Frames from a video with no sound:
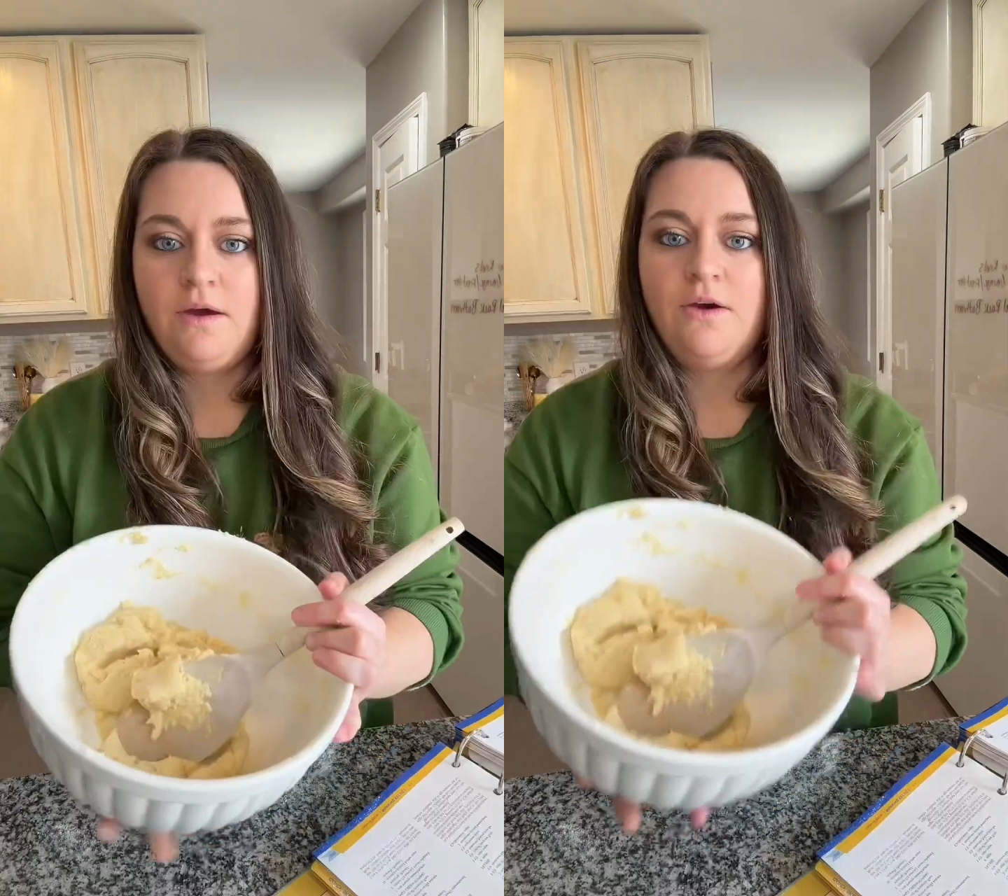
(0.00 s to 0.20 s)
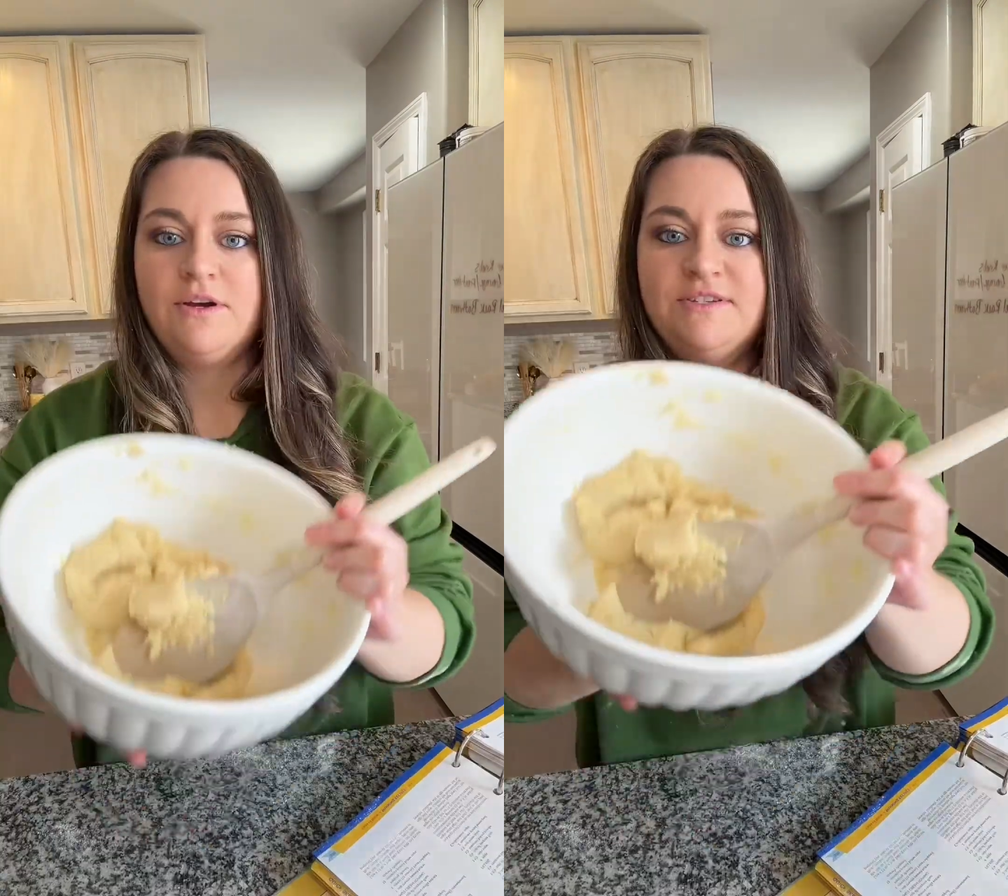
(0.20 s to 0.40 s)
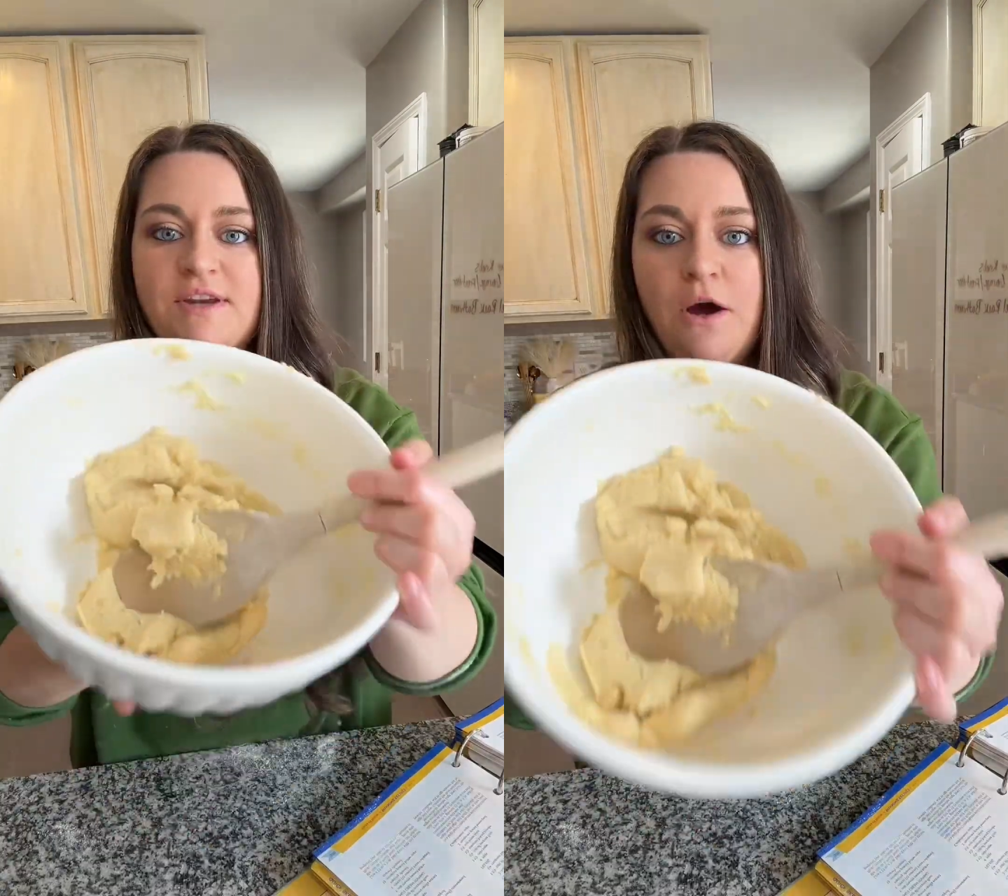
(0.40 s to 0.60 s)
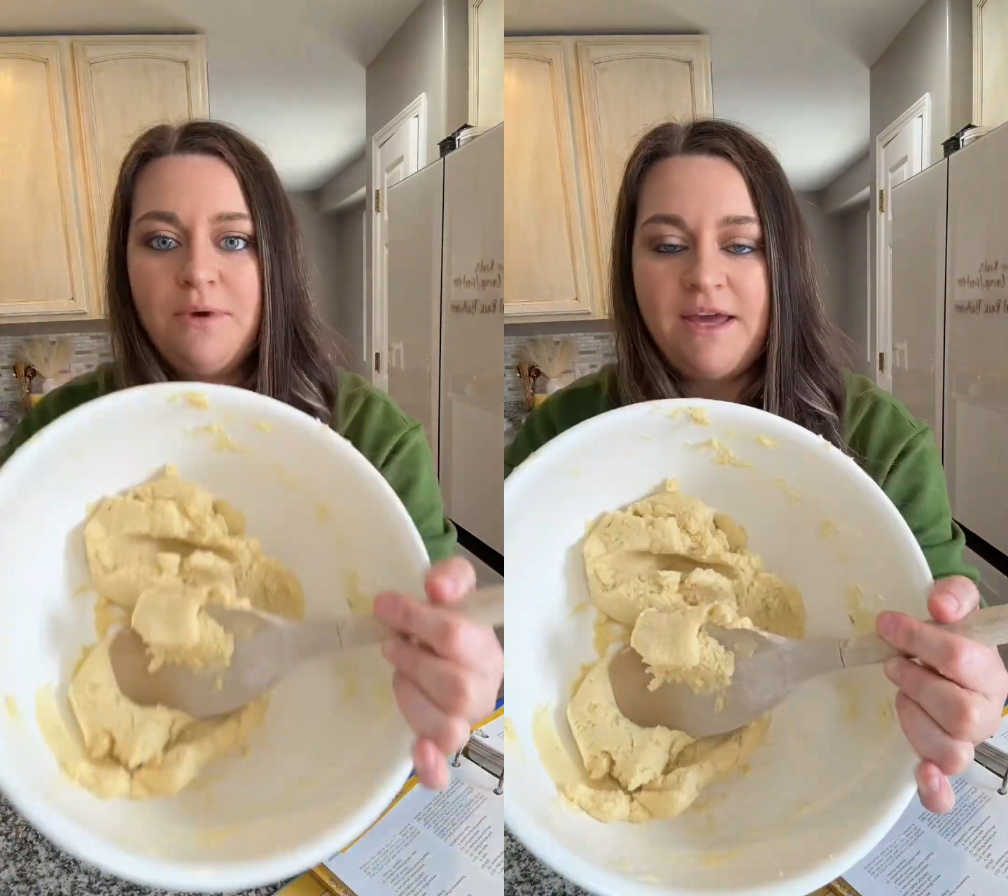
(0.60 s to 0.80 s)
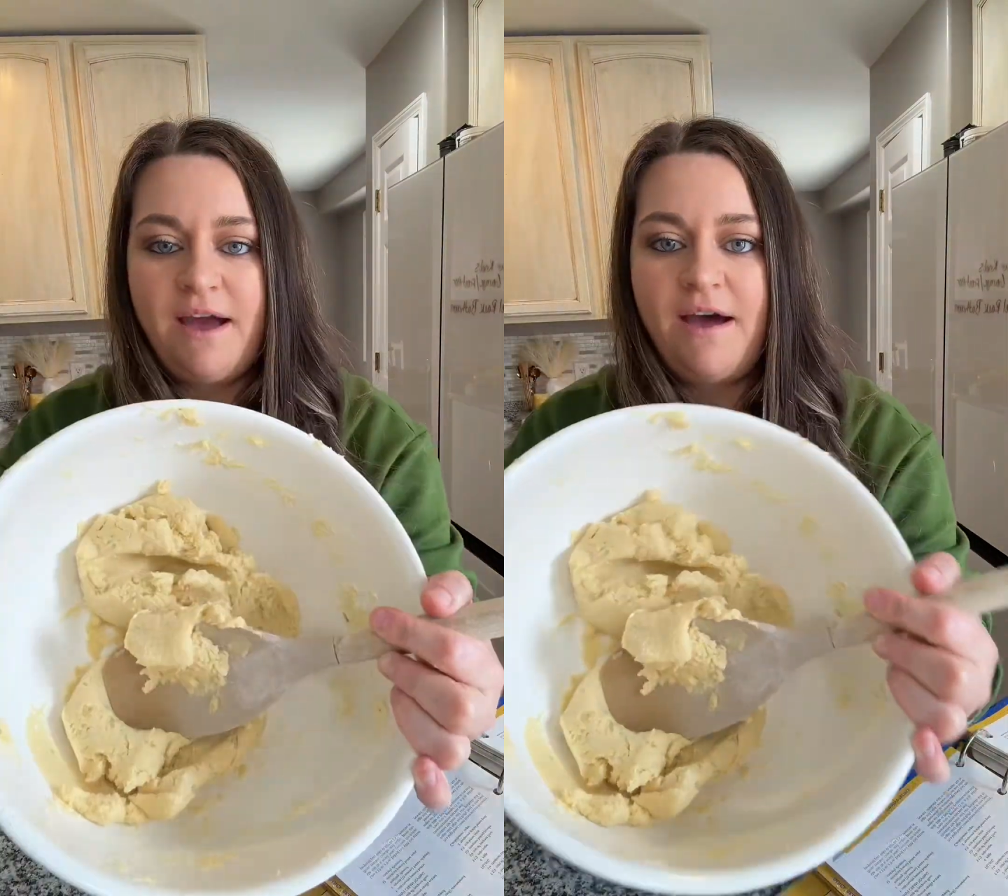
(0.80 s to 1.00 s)
Okay, so now
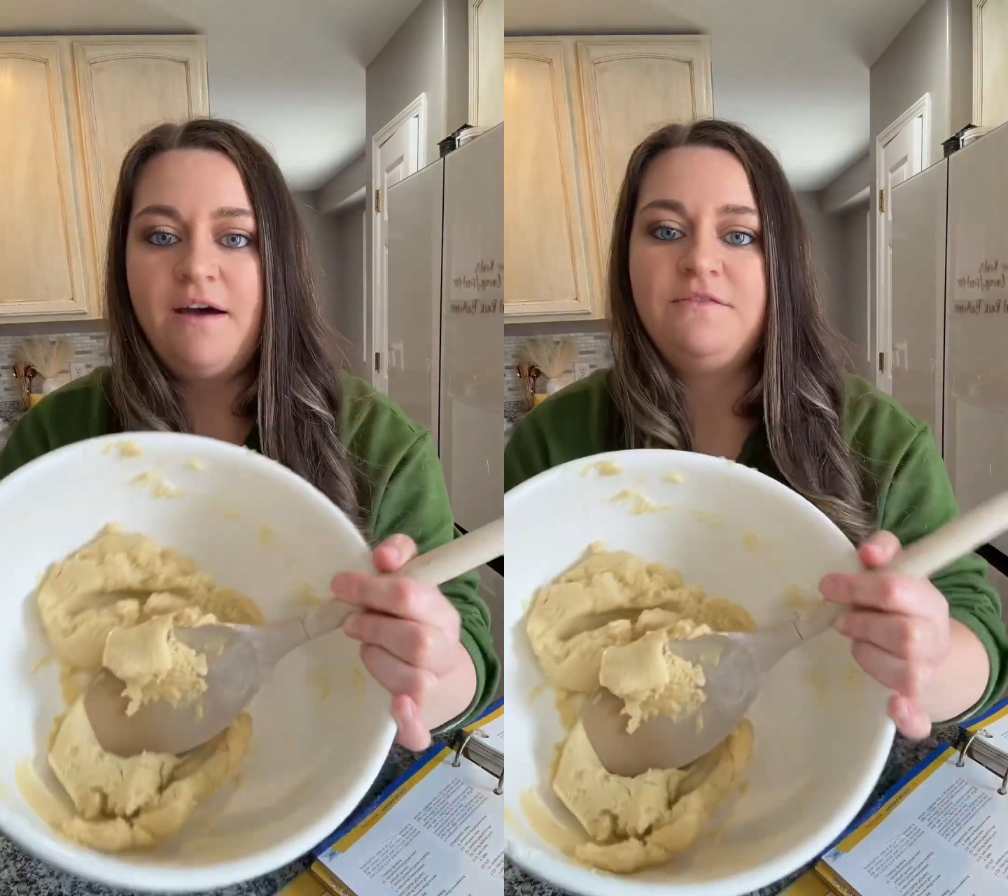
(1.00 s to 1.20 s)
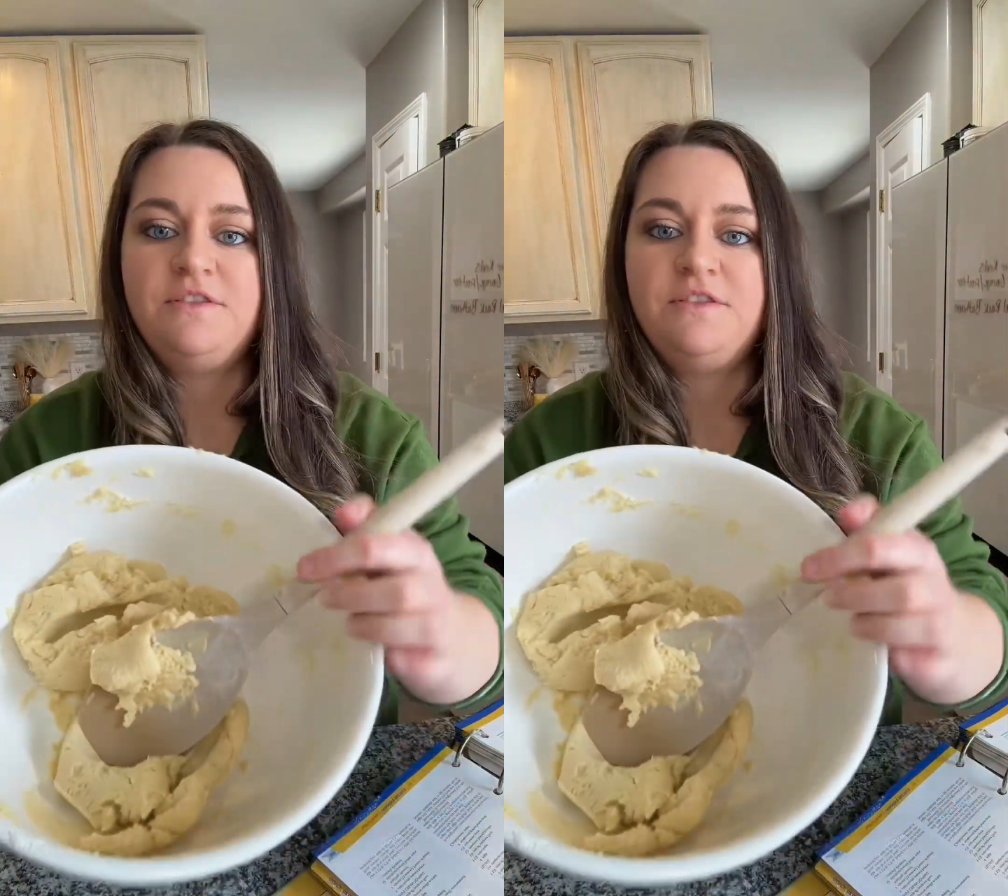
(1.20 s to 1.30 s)
we have